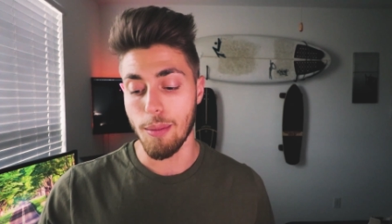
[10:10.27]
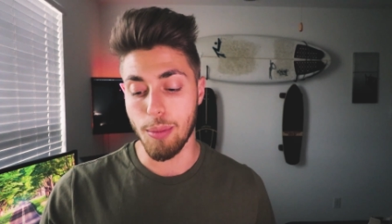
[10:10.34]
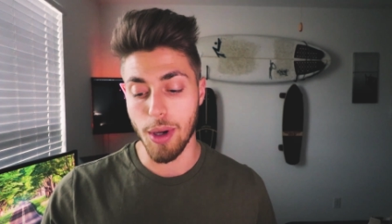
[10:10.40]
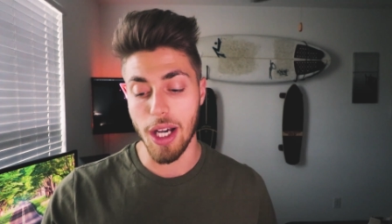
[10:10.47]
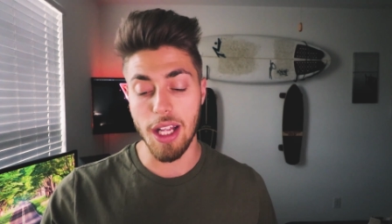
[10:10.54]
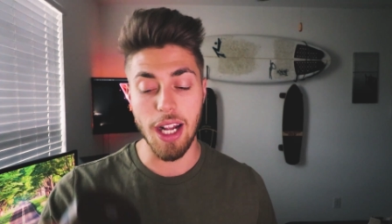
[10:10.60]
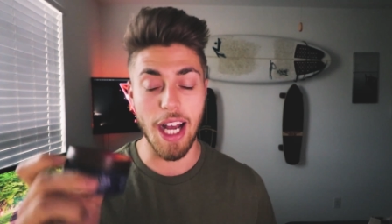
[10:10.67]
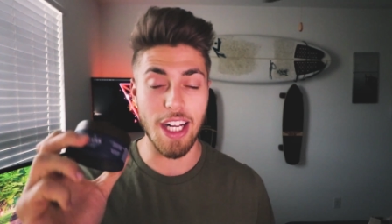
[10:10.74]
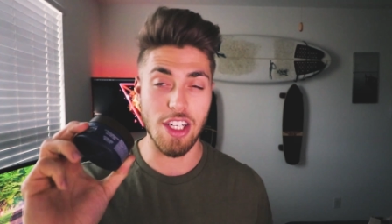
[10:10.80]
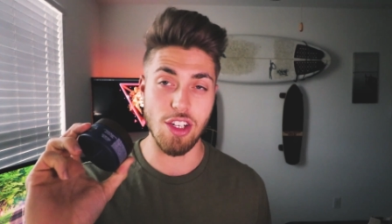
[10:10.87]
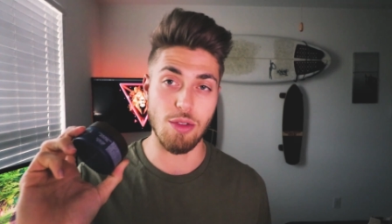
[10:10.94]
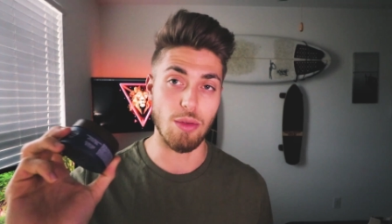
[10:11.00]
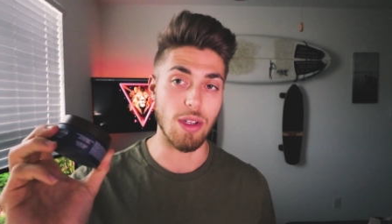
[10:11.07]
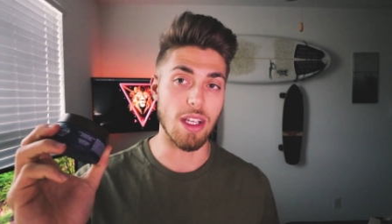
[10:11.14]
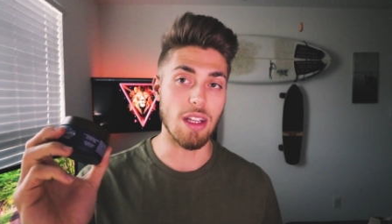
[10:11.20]
But I
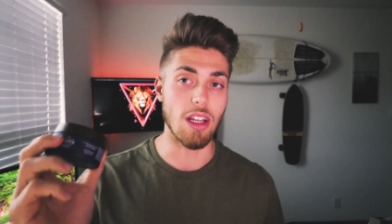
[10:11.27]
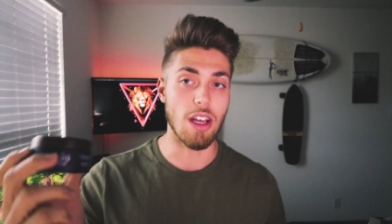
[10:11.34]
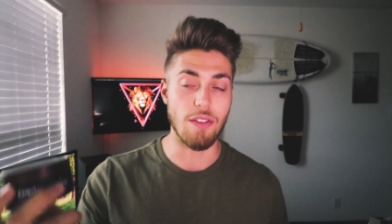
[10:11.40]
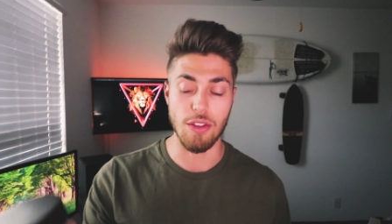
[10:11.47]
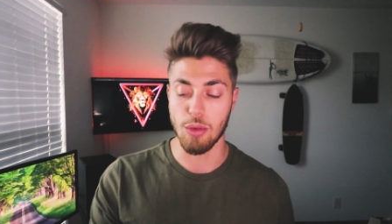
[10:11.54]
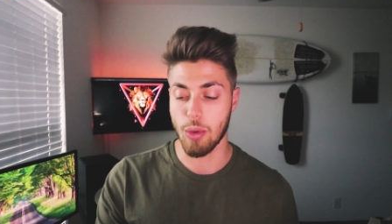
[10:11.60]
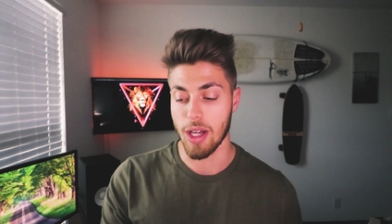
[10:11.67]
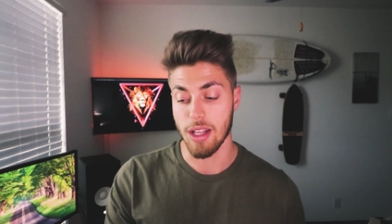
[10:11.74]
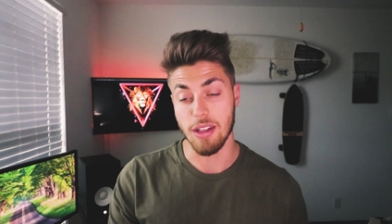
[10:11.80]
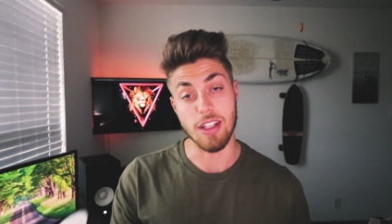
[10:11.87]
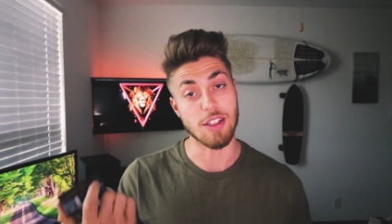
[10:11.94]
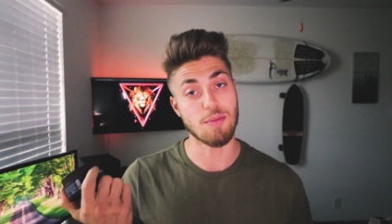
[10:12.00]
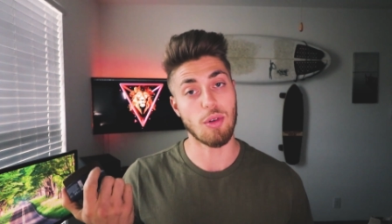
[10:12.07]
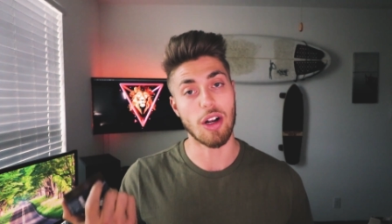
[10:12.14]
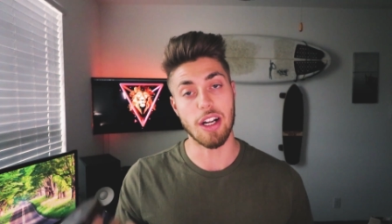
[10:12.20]
just really love the way that
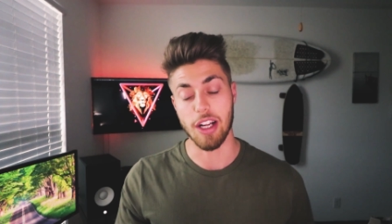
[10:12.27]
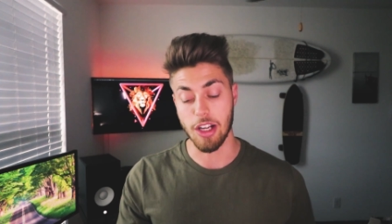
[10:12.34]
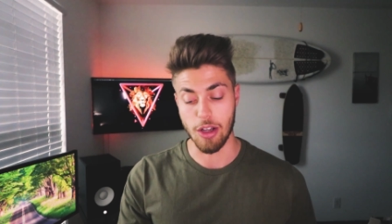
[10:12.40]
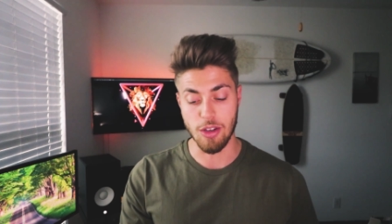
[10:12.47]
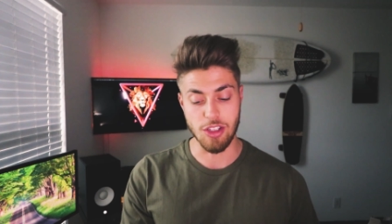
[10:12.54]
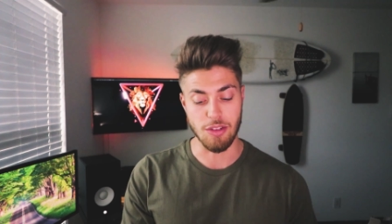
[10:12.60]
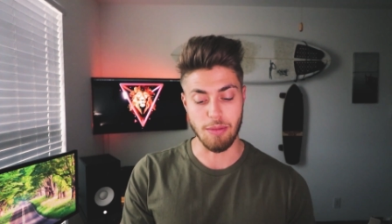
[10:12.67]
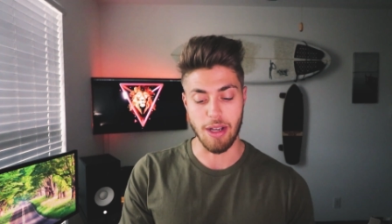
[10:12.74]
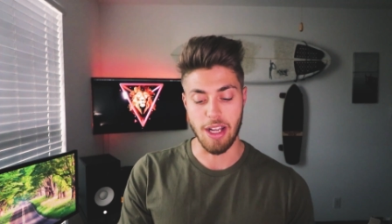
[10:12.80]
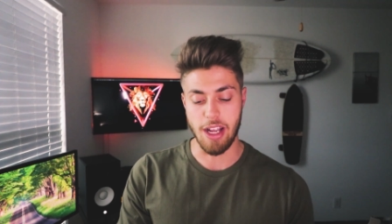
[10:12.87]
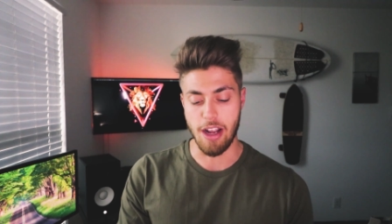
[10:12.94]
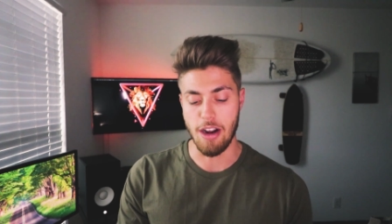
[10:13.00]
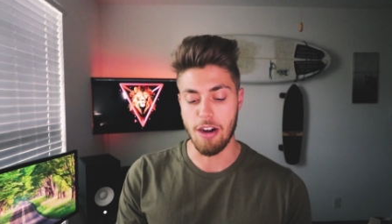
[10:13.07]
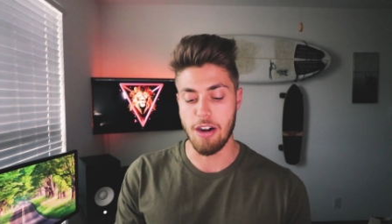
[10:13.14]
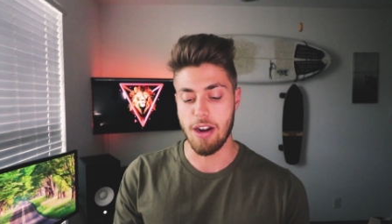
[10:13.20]
this product goes in my
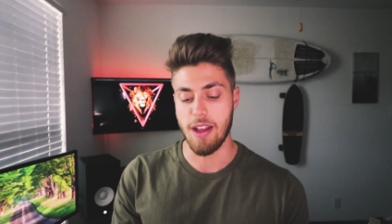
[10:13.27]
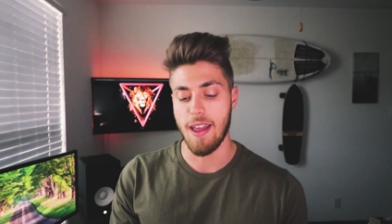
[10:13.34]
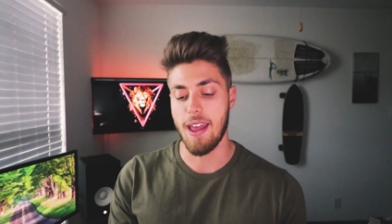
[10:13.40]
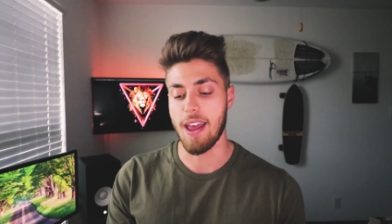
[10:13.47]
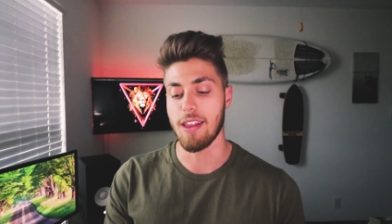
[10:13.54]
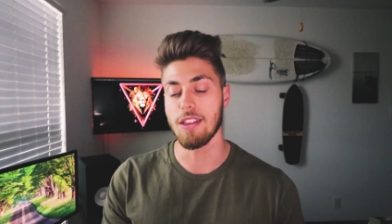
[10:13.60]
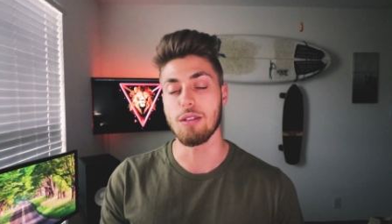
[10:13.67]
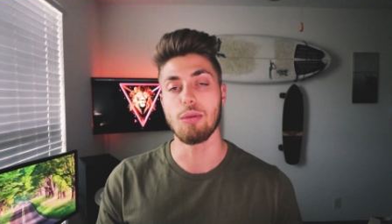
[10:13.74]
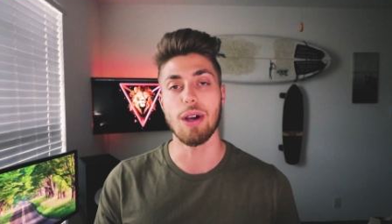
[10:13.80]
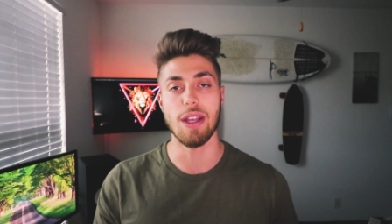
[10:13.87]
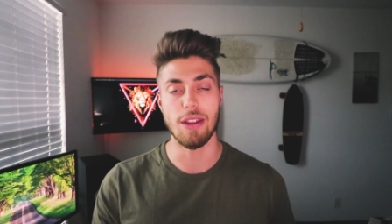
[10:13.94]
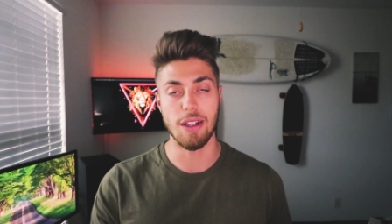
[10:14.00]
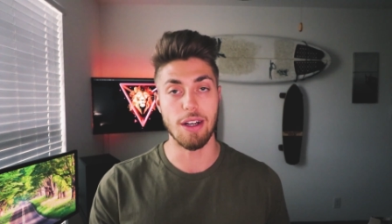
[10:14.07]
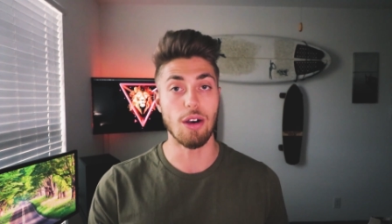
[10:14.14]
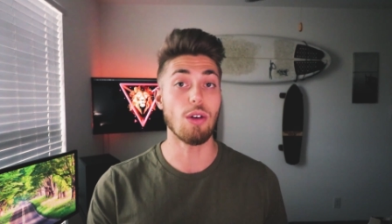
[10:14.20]
hair and the
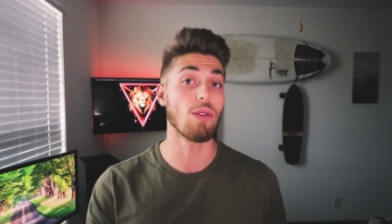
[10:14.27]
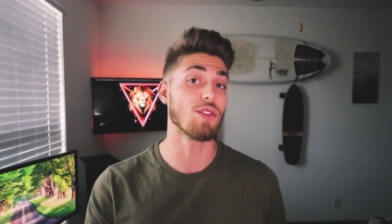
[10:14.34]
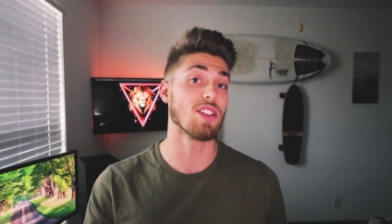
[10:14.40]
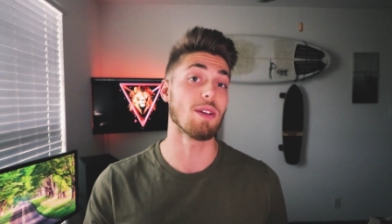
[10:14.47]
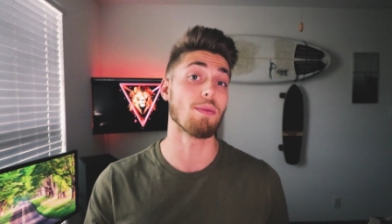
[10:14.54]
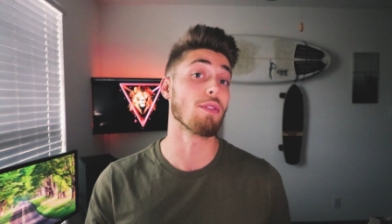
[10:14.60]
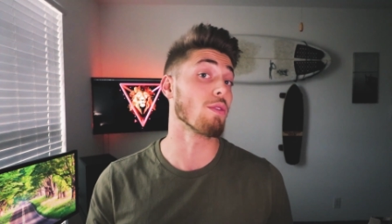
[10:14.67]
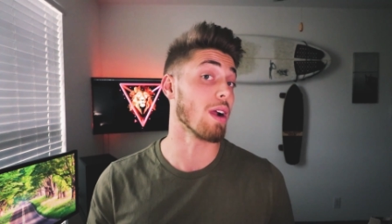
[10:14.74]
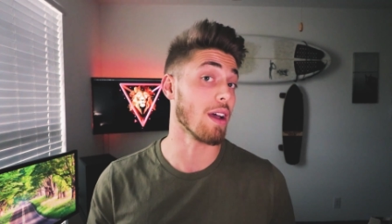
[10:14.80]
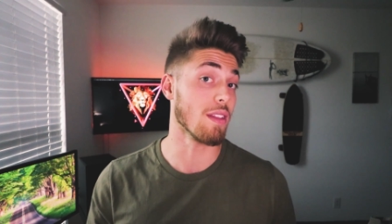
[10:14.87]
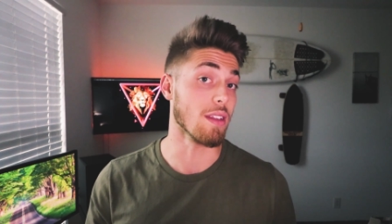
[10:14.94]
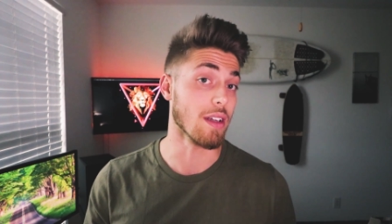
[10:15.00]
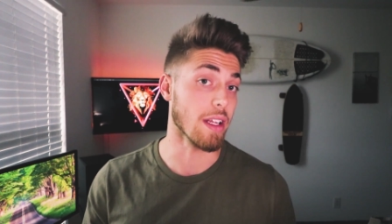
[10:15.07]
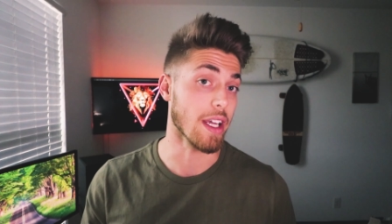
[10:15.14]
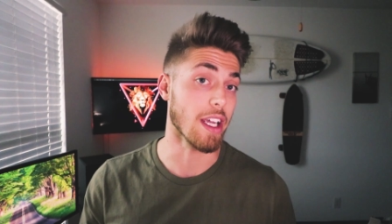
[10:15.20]
way that it holds up
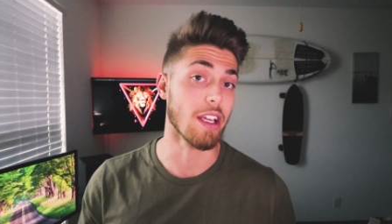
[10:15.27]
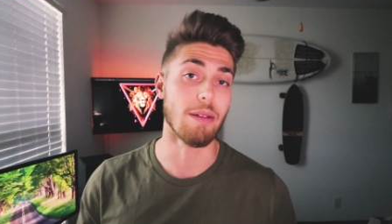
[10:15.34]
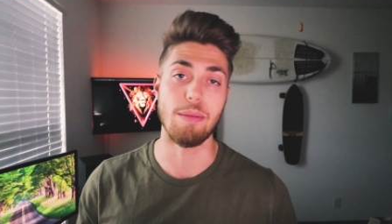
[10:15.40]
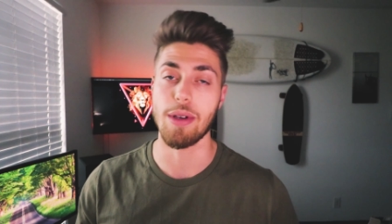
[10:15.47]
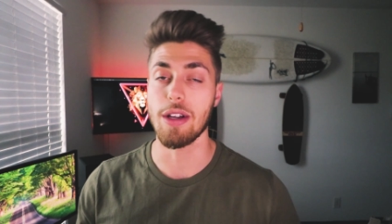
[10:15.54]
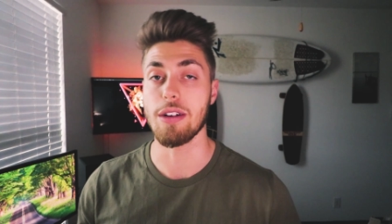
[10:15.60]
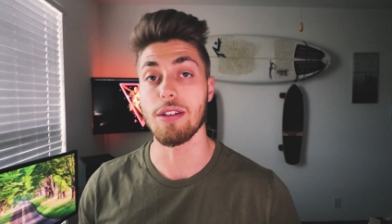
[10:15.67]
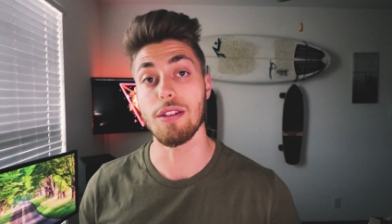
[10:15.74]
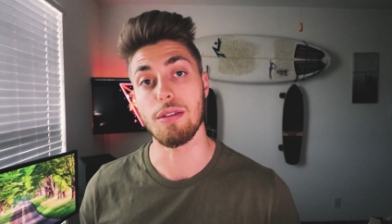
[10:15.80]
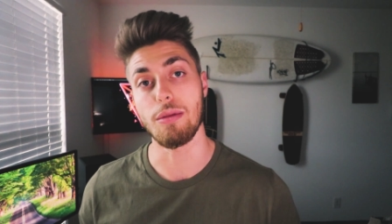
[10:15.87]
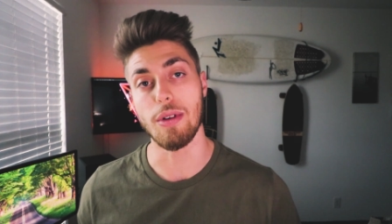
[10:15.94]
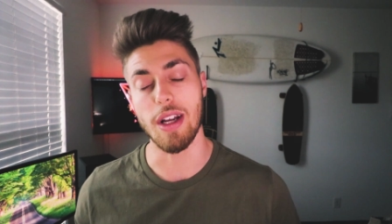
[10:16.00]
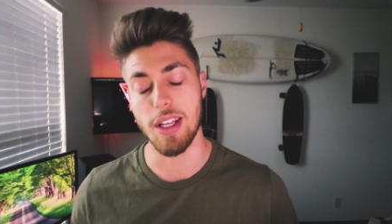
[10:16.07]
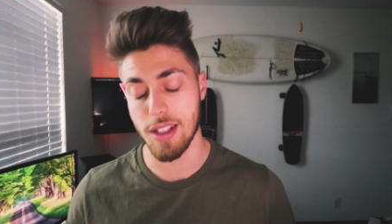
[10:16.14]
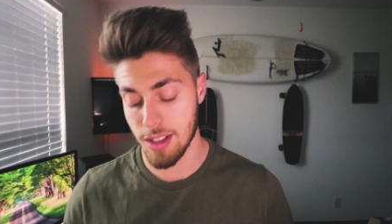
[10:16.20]
throughout the day compared to the
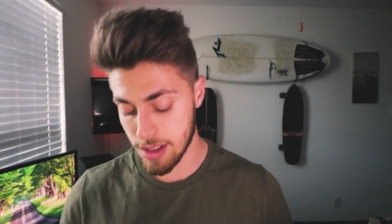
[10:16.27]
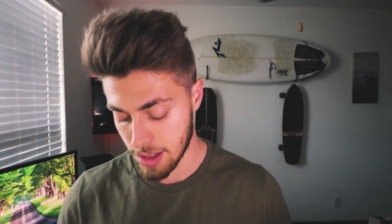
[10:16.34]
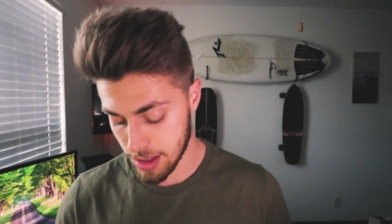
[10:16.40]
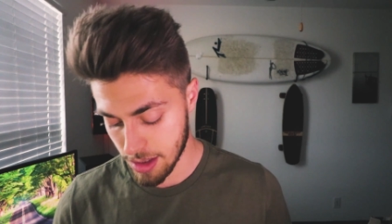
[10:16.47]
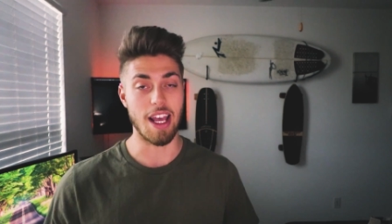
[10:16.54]
rest.